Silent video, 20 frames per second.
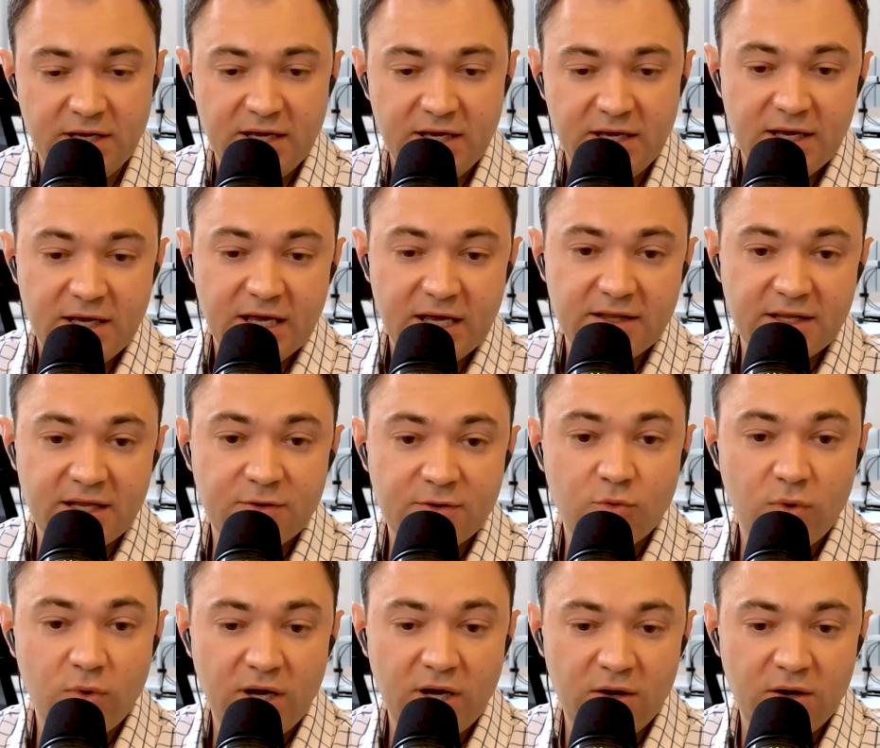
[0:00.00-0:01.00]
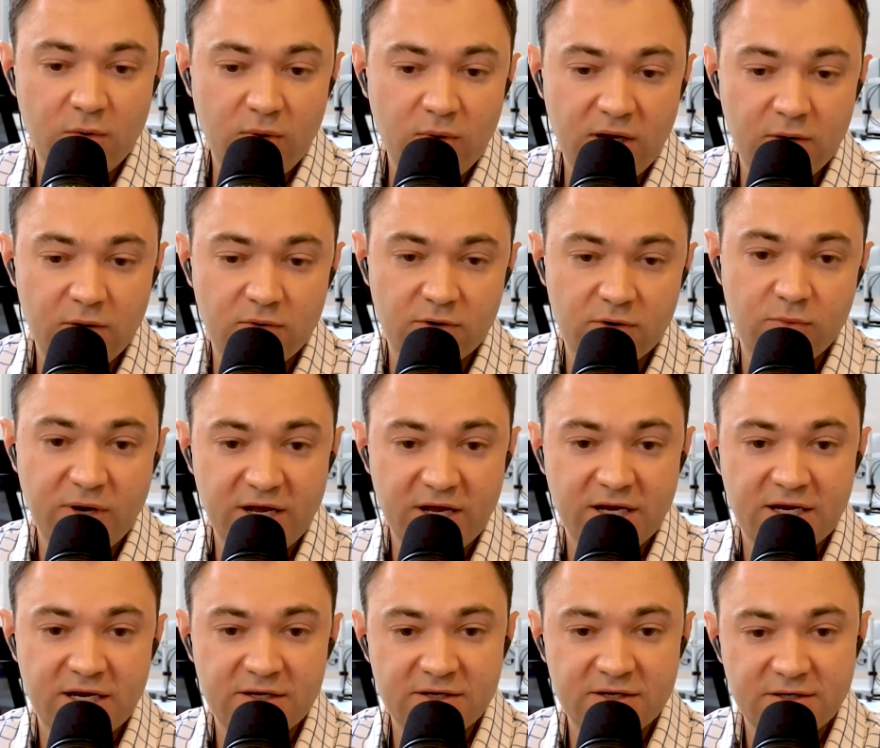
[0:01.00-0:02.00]
And then while we're
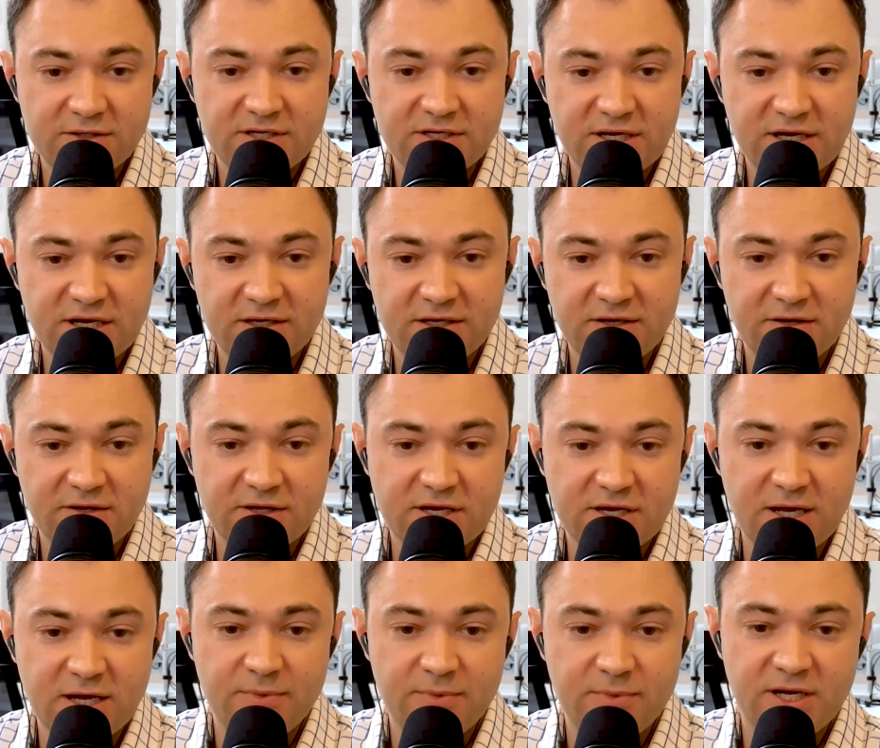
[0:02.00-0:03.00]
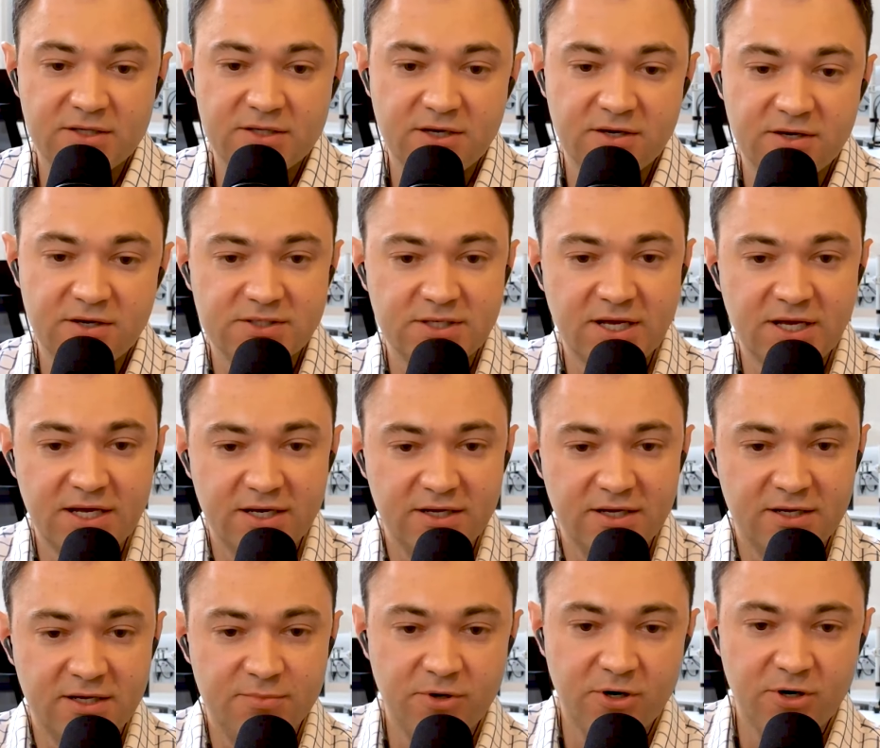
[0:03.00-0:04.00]
waiting to get the company out there, it's not
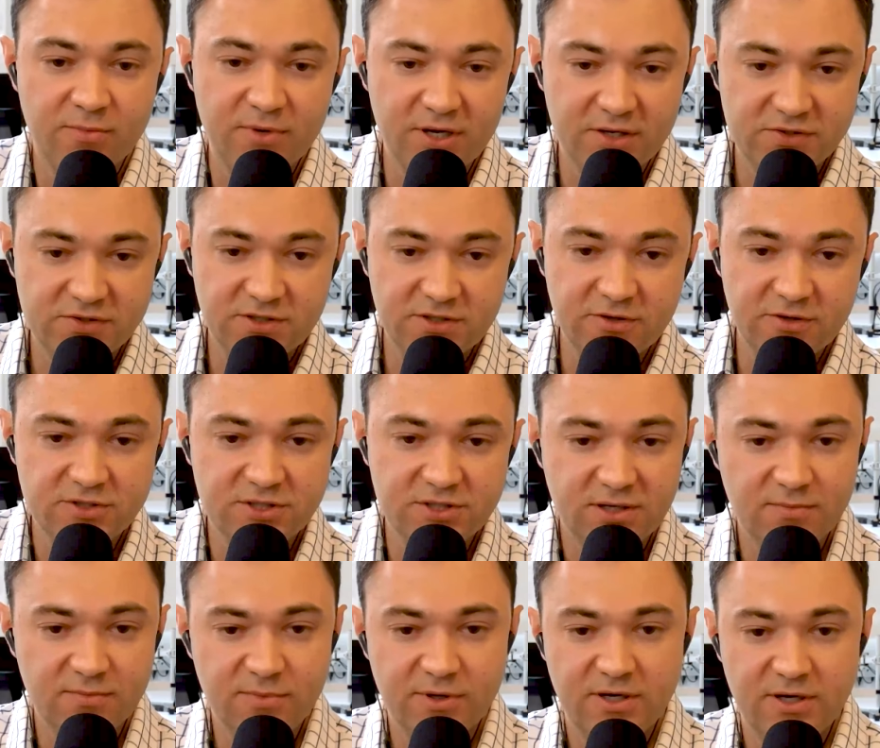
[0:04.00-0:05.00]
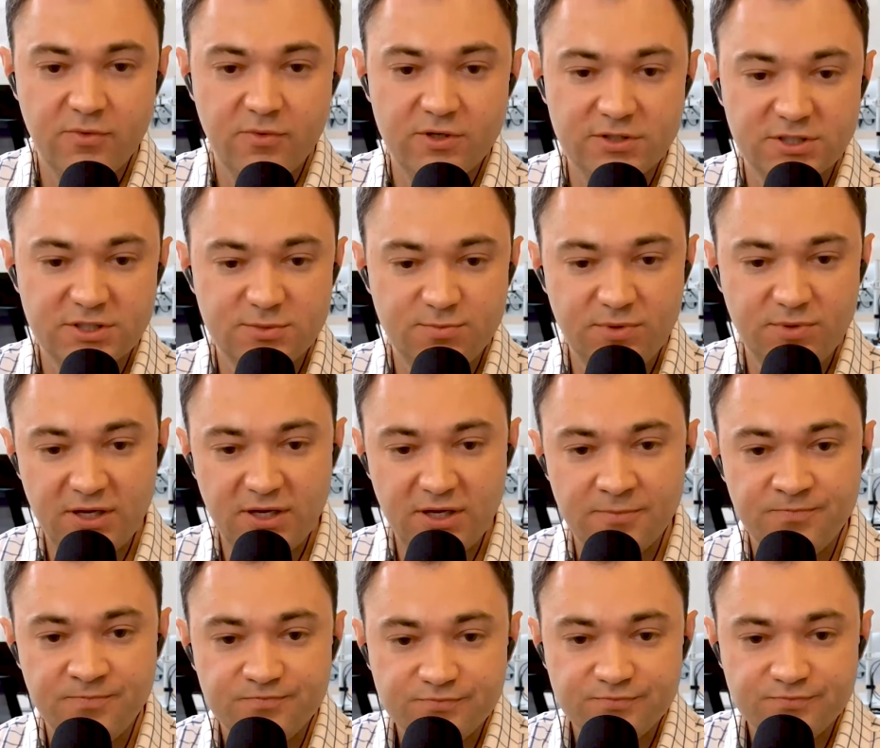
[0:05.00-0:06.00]
a permanent solution, but it would just be
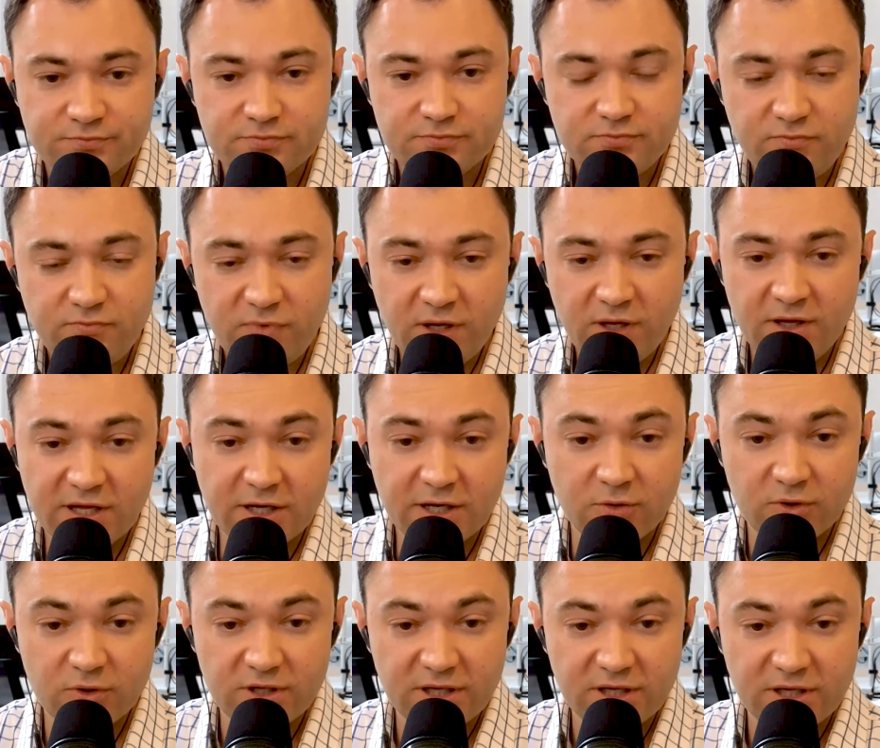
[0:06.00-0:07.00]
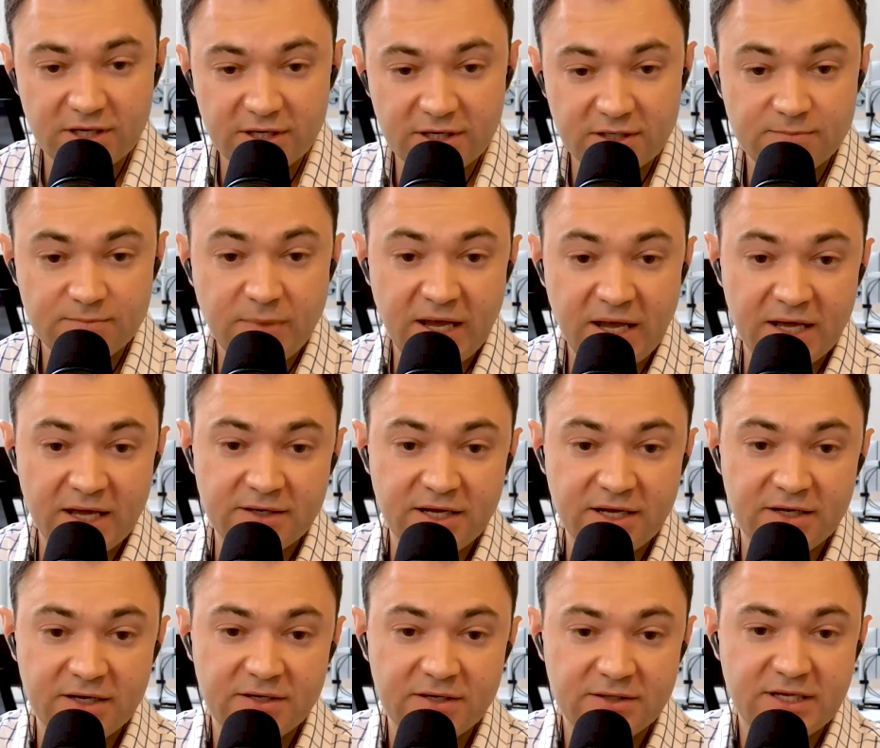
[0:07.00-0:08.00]
like a really good
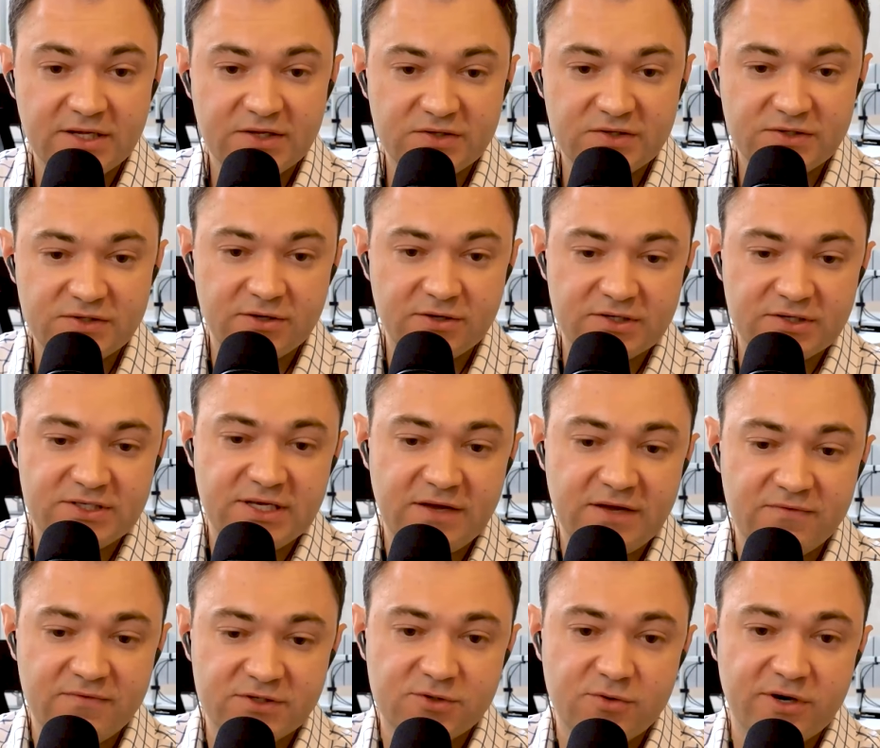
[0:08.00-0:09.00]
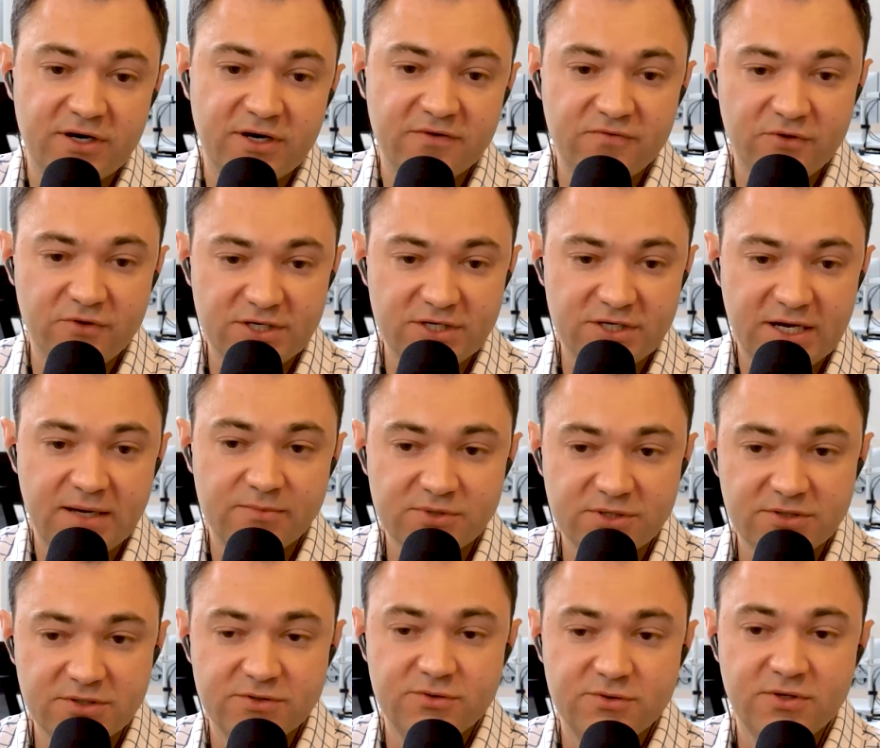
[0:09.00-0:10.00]
Band-Aid that's sort of saved us quite a few times,
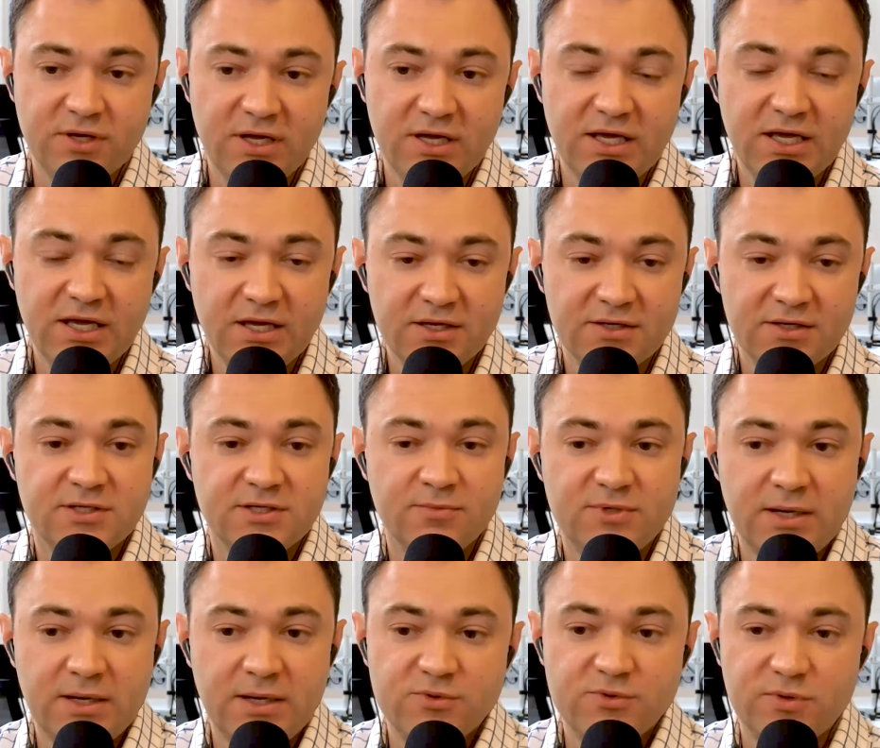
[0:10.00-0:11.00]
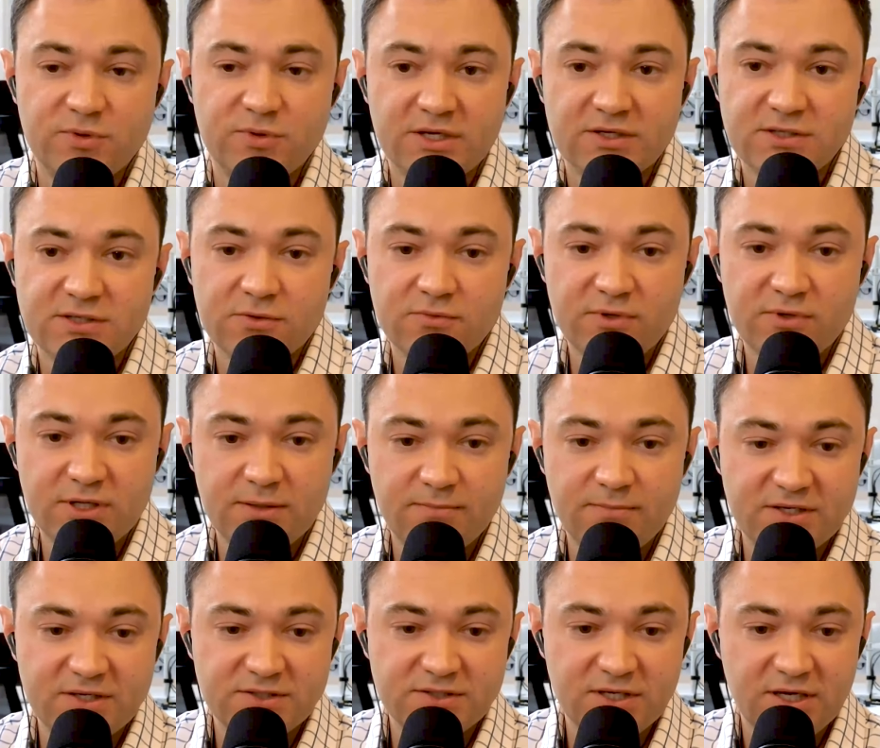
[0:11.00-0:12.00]
because sometimes when things get really
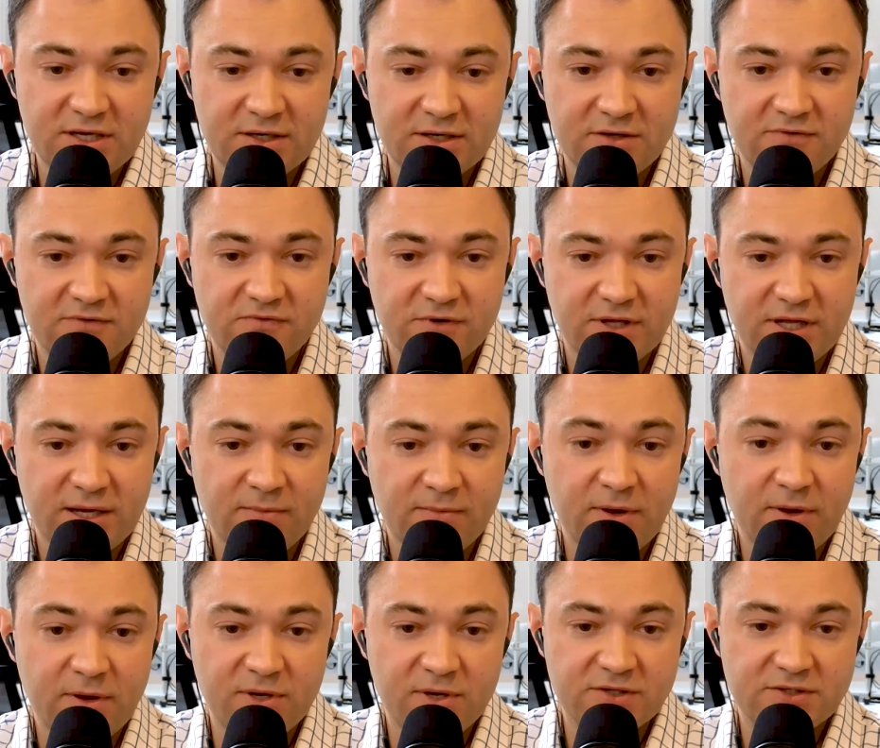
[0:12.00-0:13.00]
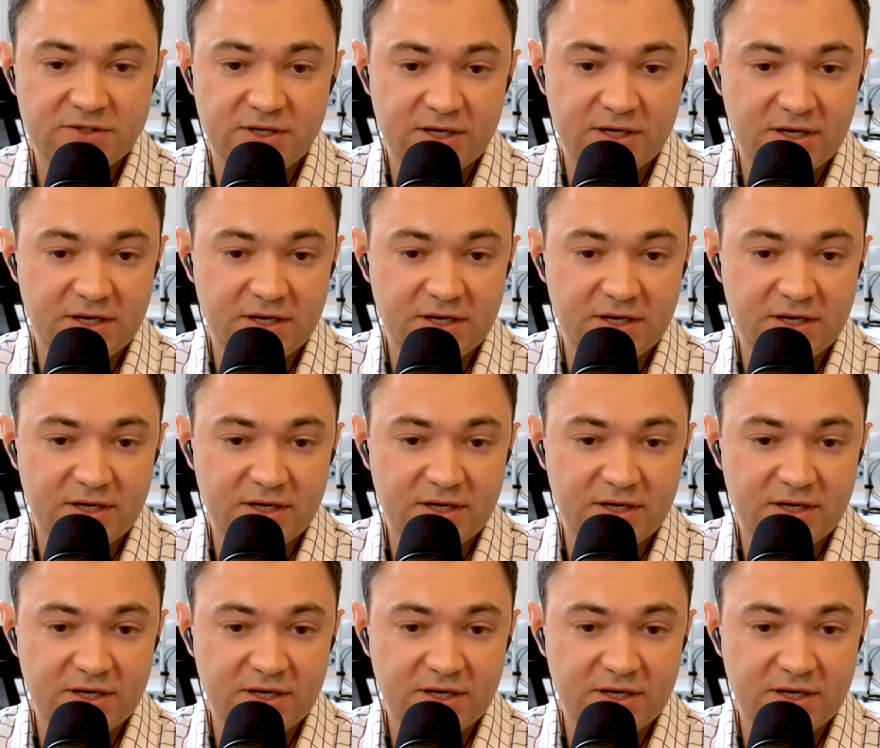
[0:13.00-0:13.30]
busy for them, I mean, it's like